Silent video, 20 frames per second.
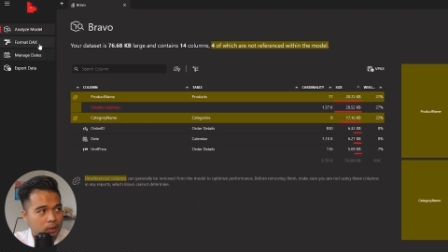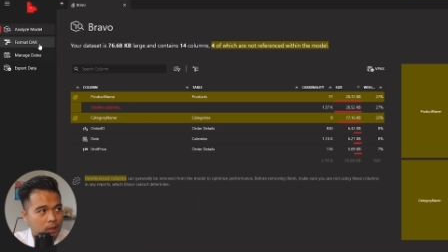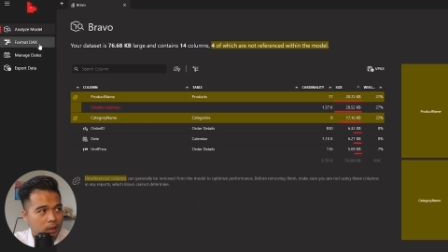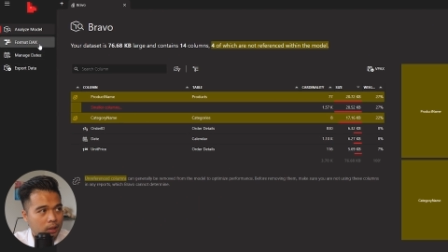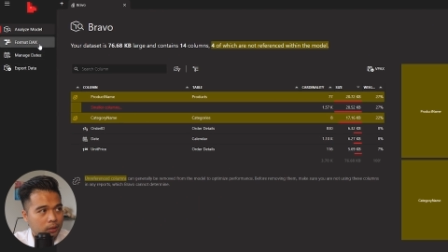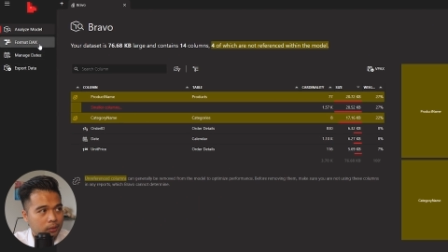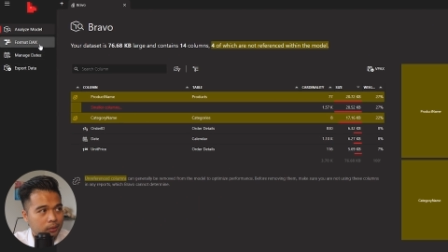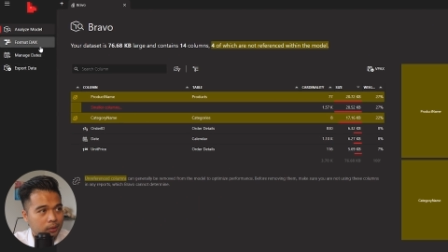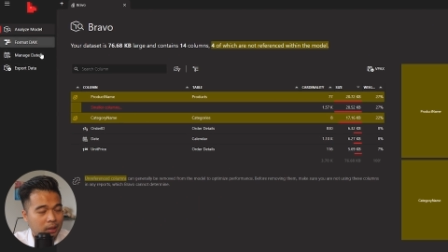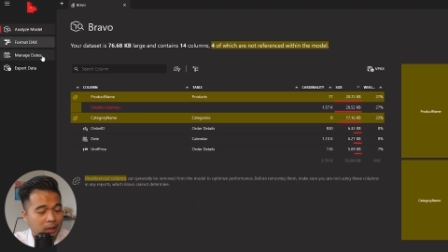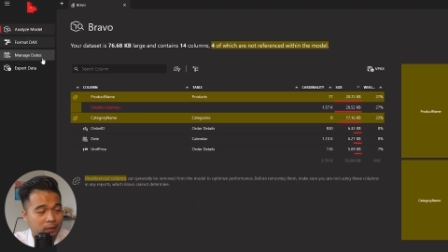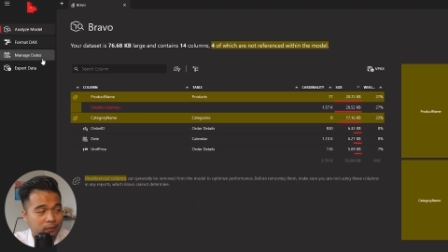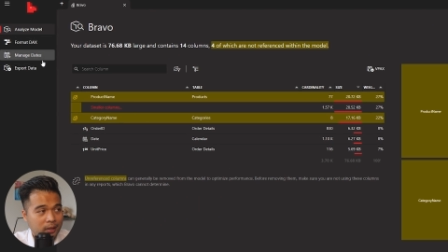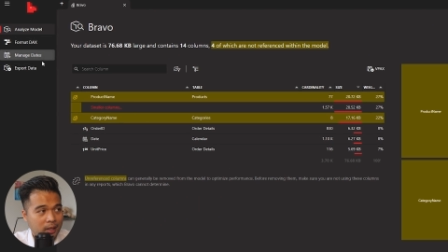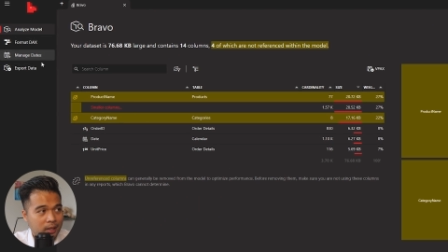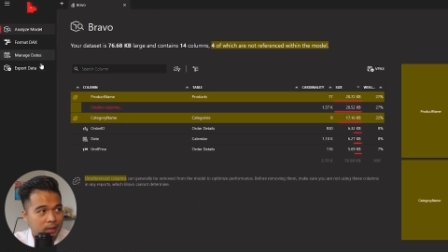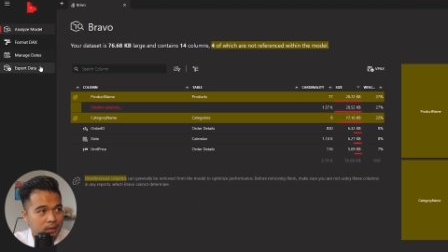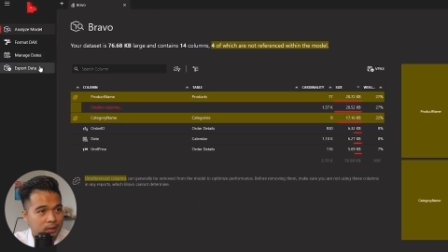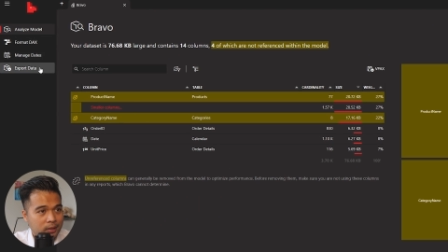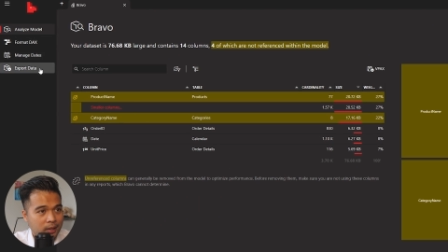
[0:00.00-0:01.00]
here on the left
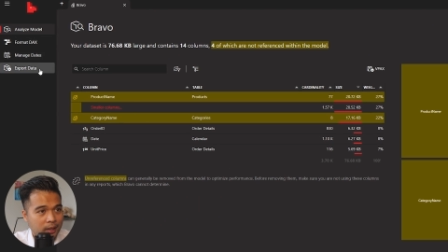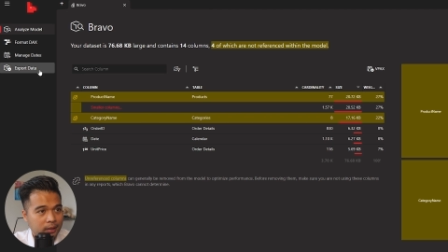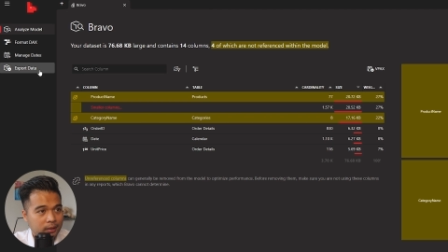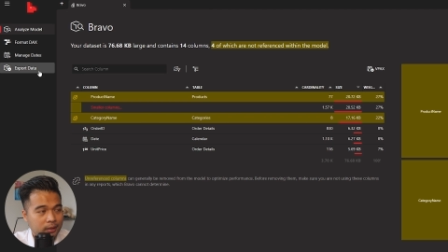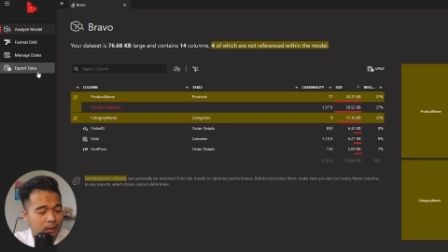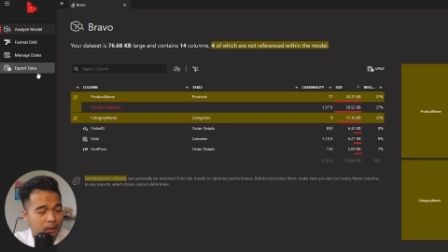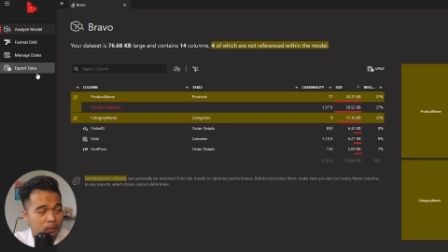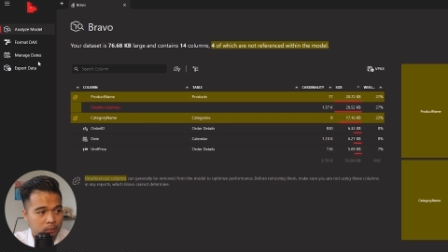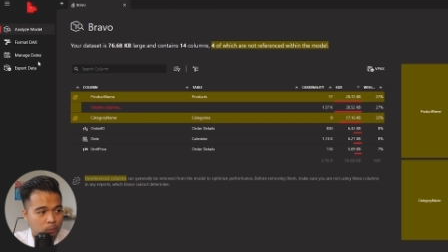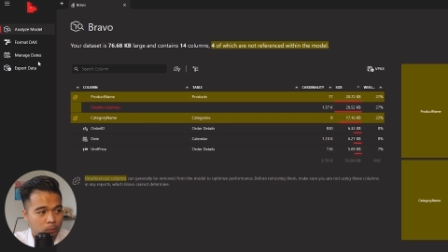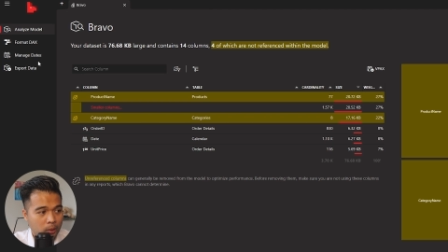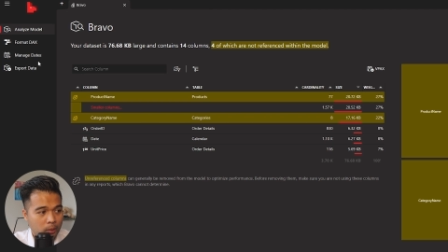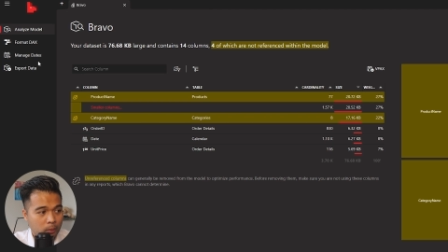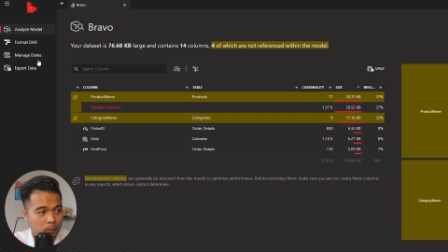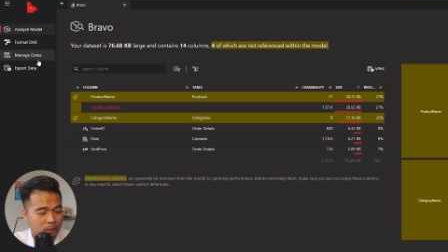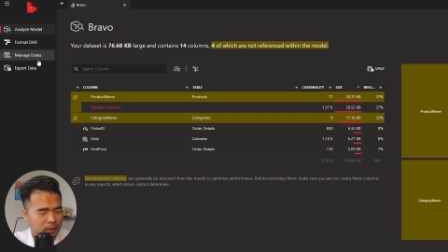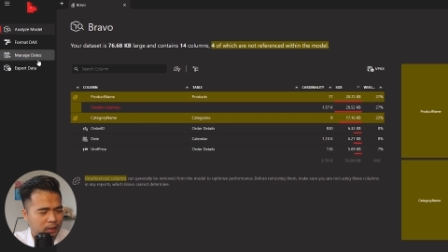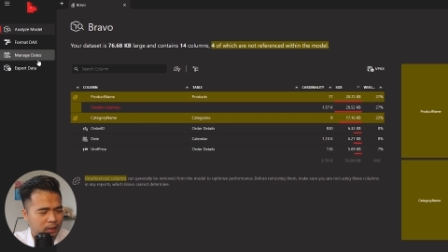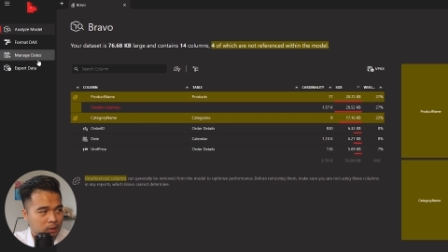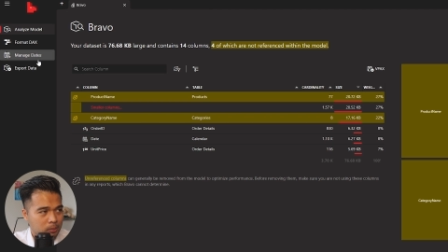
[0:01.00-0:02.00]
hand side that we
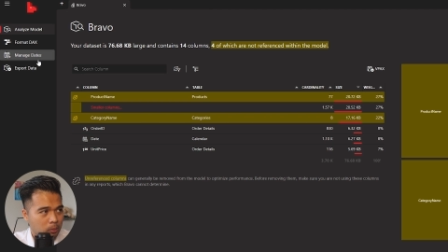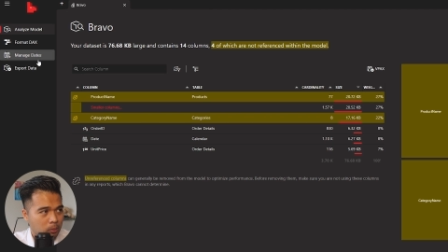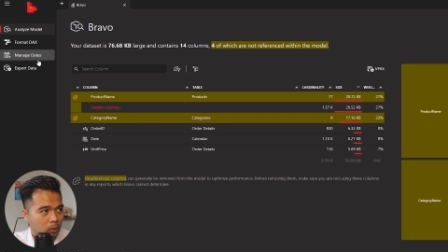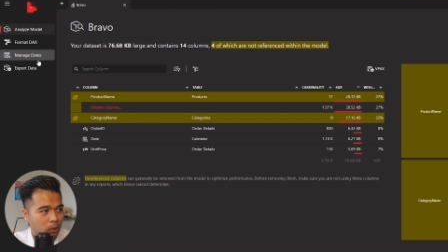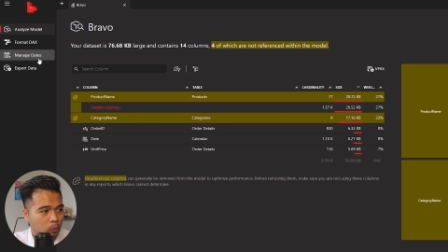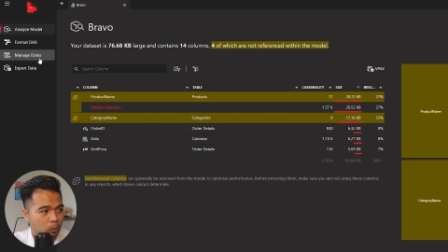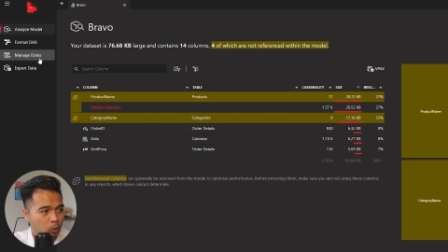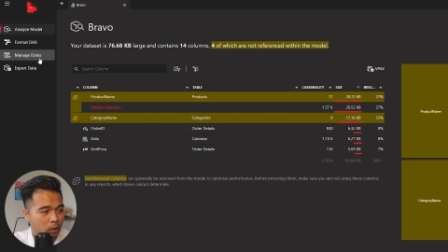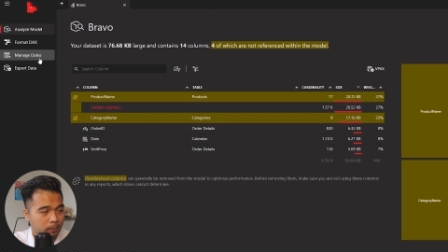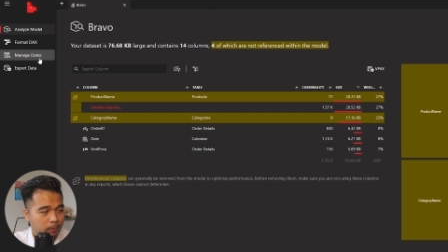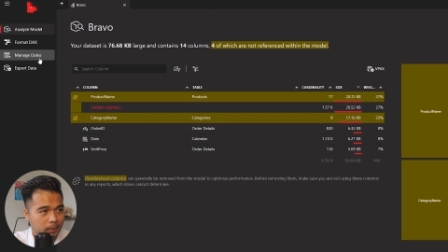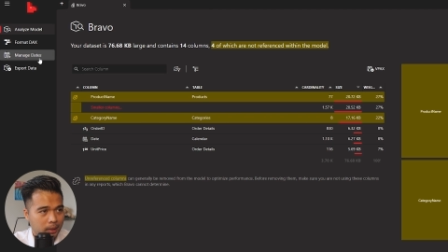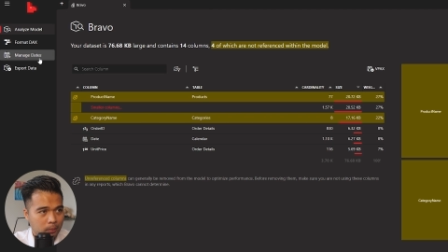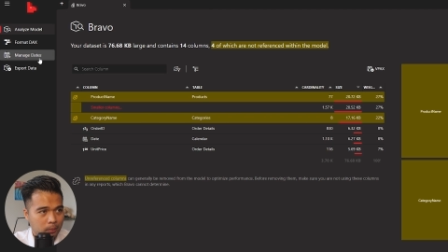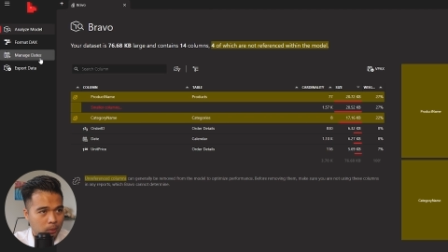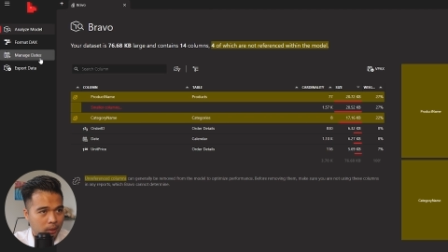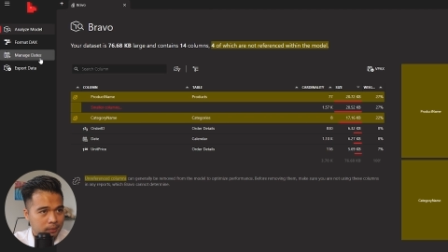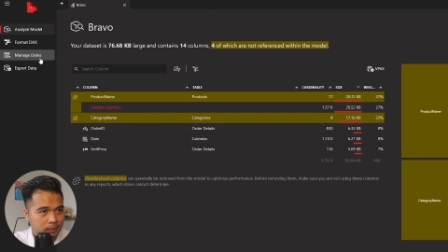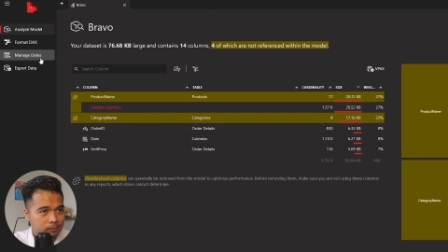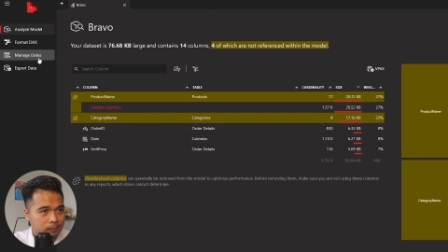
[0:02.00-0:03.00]
will explore one by
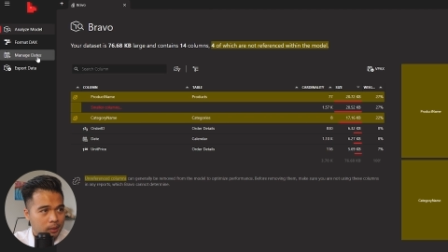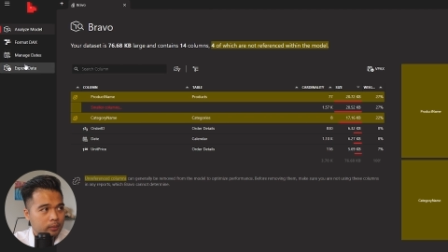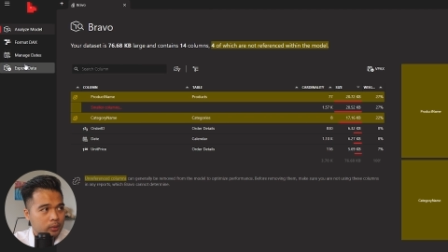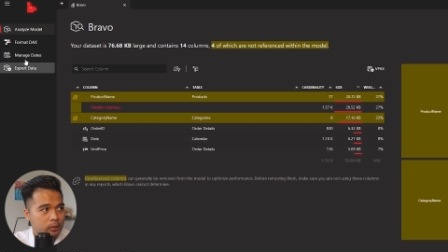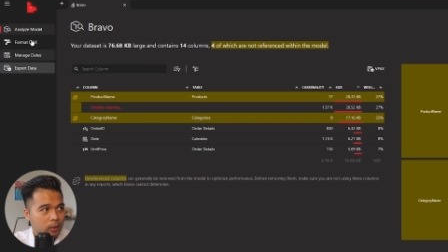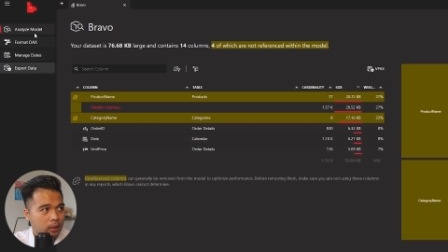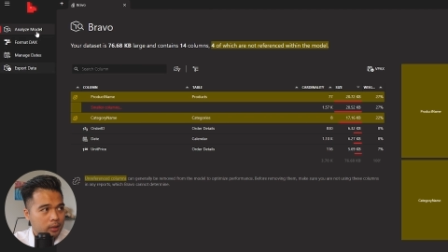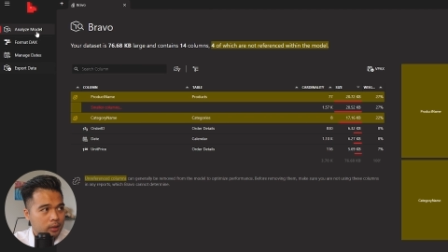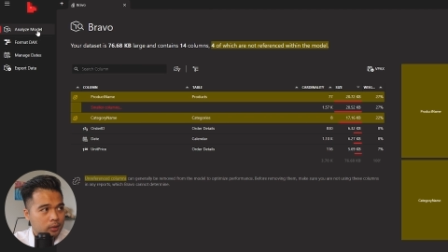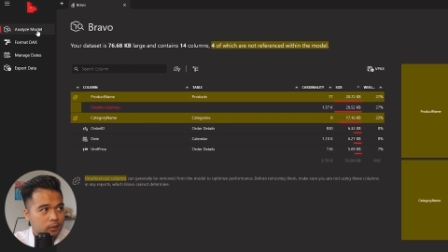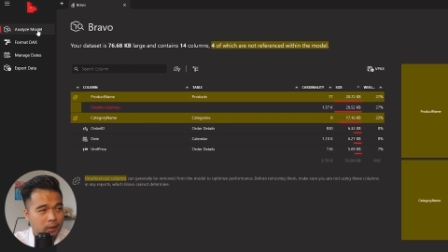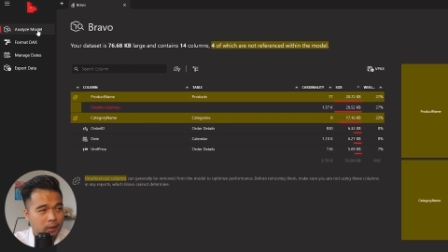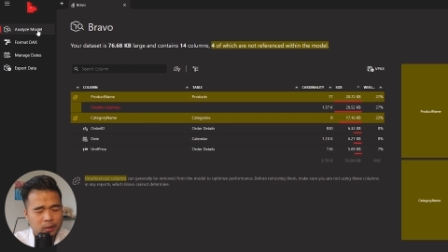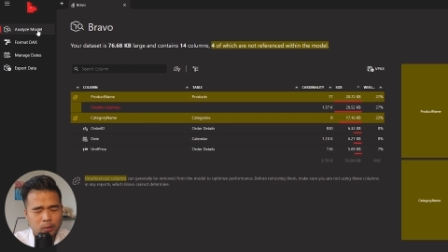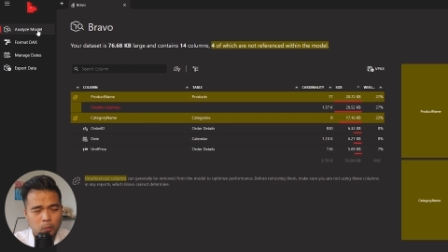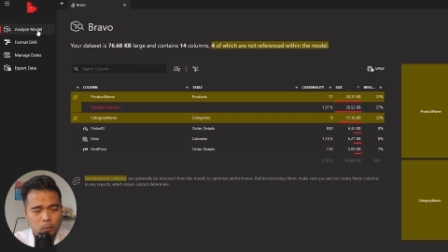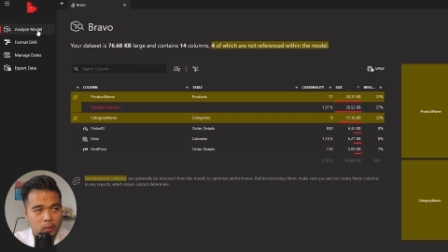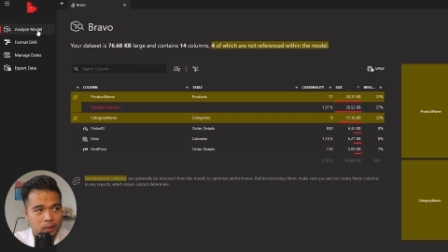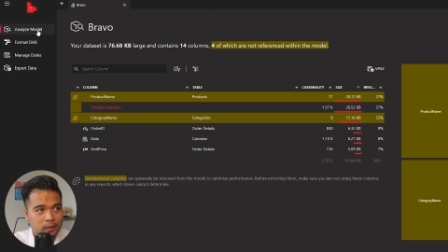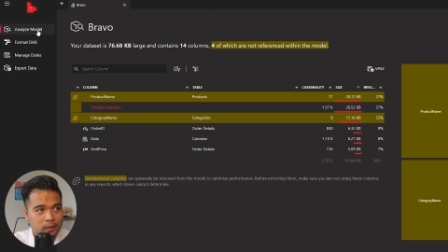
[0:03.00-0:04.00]
one. And so let's
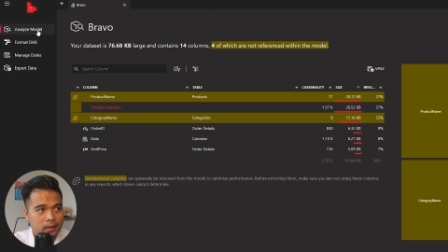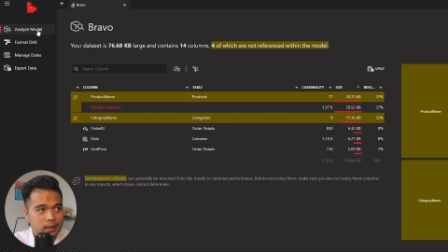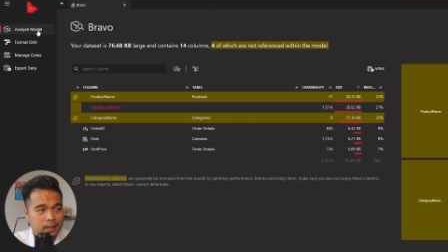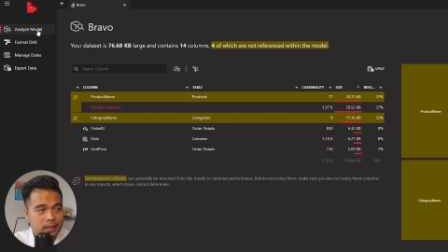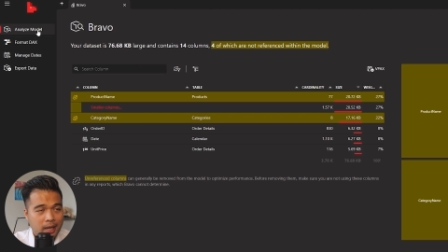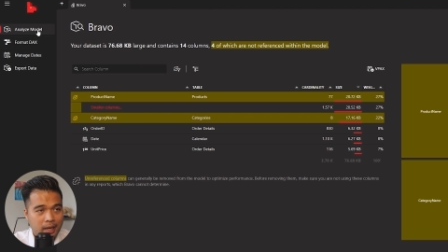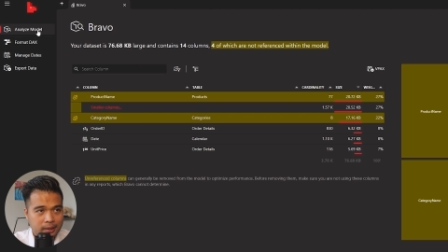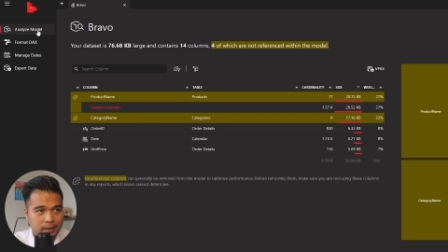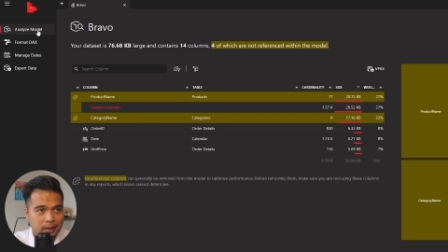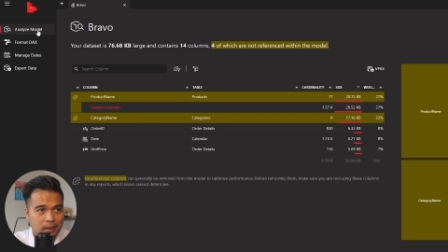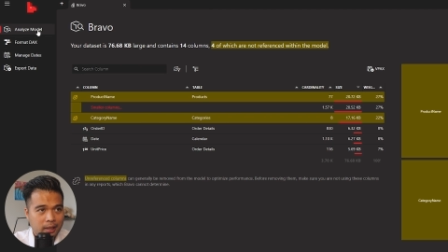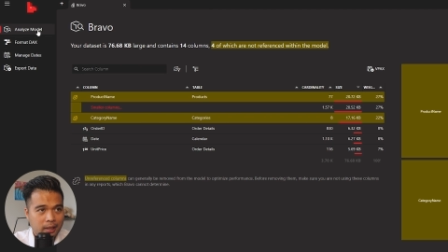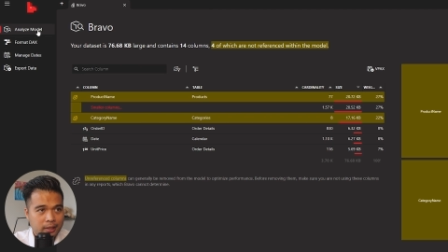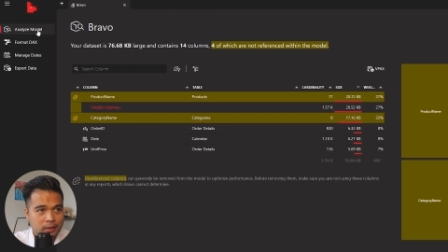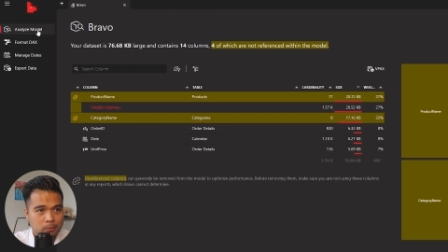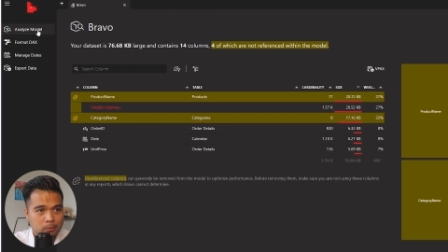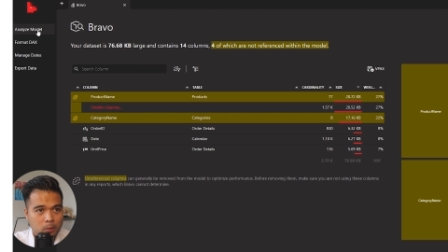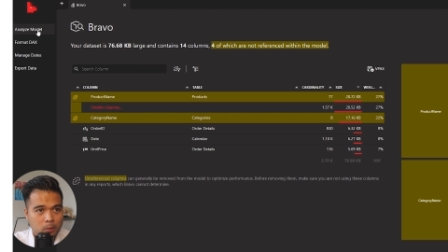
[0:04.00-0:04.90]
start with the analyze